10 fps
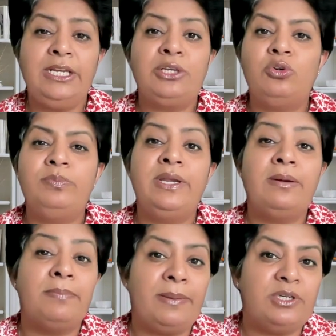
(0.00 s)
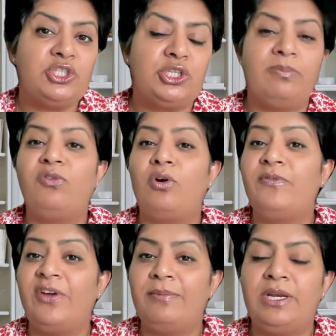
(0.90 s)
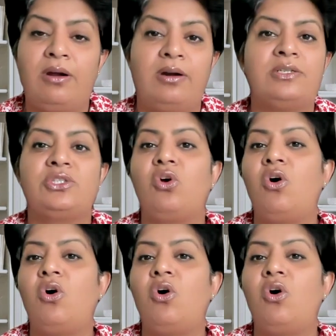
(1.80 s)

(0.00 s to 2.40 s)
It could be a membership for webinars,